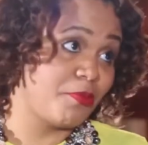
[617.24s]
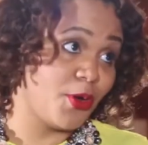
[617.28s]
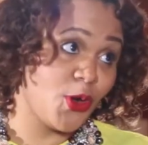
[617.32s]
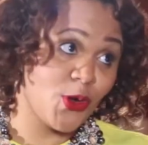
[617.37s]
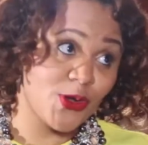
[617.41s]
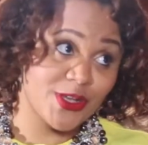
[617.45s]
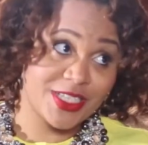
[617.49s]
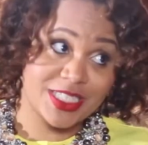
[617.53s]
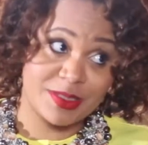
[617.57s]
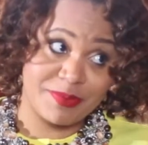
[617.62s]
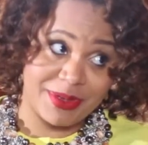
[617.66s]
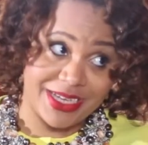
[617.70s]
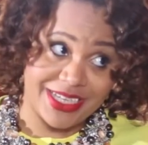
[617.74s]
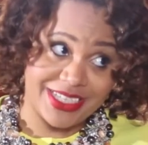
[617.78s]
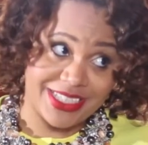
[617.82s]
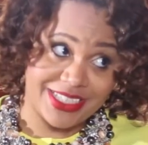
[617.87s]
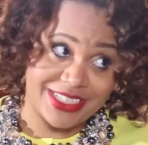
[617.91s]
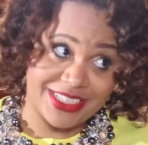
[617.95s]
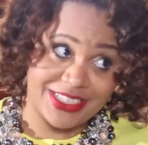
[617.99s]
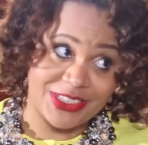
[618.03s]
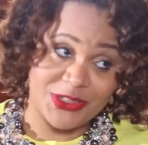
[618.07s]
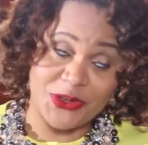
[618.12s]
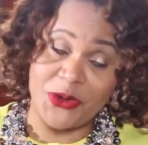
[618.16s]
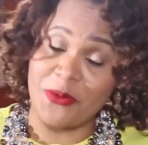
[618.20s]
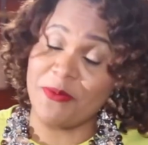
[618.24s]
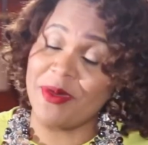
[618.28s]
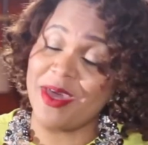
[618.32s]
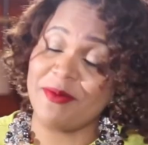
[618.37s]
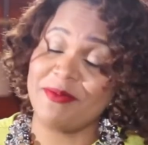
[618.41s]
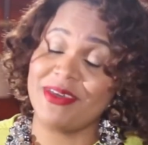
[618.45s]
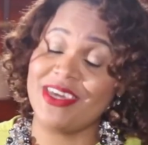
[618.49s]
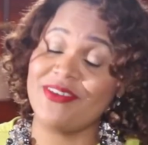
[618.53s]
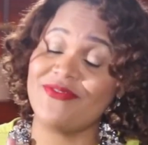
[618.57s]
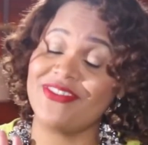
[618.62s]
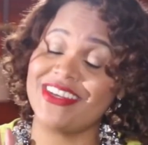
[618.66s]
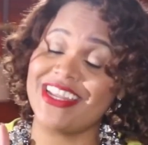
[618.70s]
Pause button, or
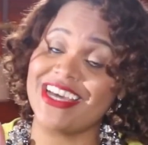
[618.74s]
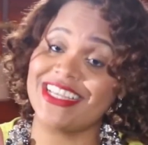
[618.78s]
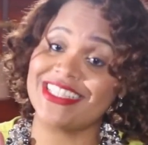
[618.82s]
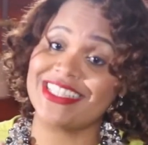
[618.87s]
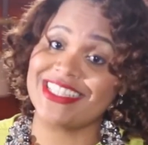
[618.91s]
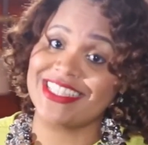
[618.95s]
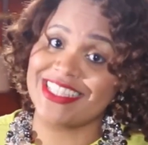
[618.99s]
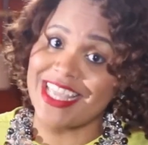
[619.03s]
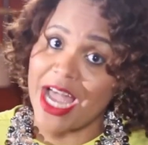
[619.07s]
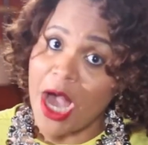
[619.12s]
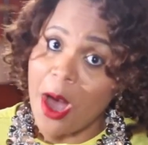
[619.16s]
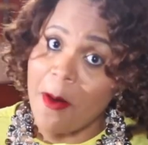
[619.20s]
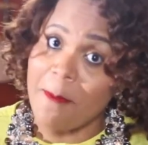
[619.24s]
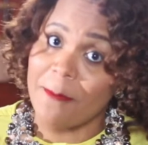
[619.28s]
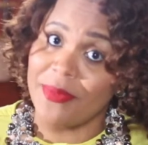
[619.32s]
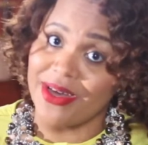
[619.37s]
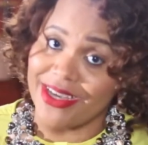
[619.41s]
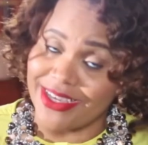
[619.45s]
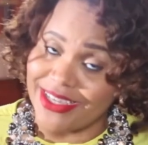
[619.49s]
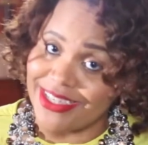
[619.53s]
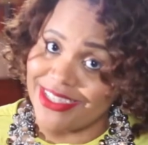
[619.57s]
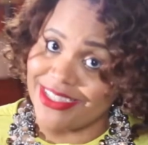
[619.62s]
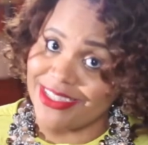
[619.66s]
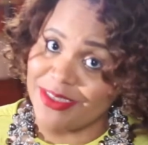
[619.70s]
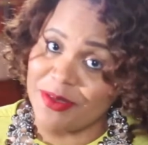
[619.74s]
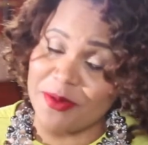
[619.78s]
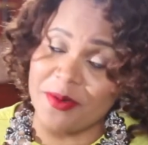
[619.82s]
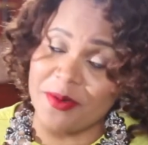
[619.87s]
maybe even that stop button.